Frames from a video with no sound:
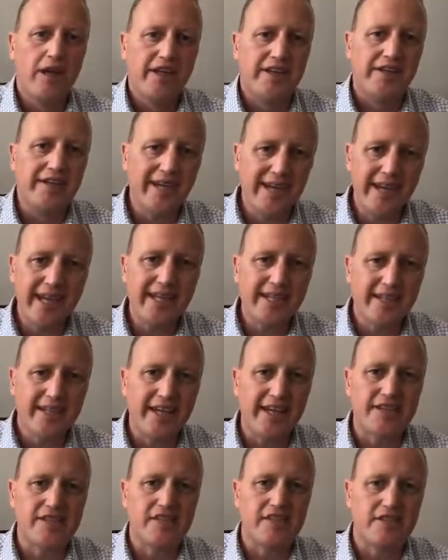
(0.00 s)
digging
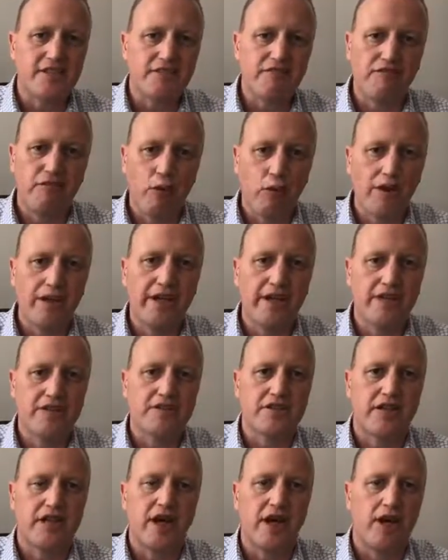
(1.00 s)
ditches 4
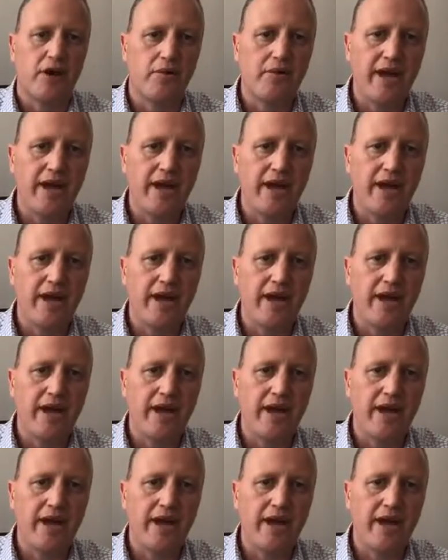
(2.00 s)
years ago,